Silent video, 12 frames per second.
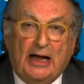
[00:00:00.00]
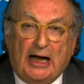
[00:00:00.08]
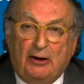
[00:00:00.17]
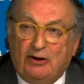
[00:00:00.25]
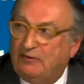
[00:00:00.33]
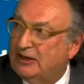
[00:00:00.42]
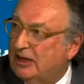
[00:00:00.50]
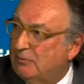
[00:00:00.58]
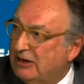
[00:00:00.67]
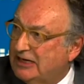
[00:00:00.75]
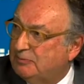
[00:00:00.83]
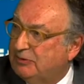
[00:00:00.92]
However, they
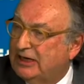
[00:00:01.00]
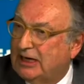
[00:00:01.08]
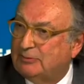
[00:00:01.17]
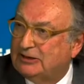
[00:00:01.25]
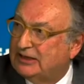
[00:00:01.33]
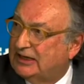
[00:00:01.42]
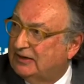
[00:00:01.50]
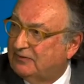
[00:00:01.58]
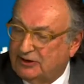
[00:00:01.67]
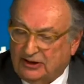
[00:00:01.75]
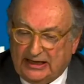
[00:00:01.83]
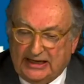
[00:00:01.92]
might be able to give
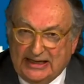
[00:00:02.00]
her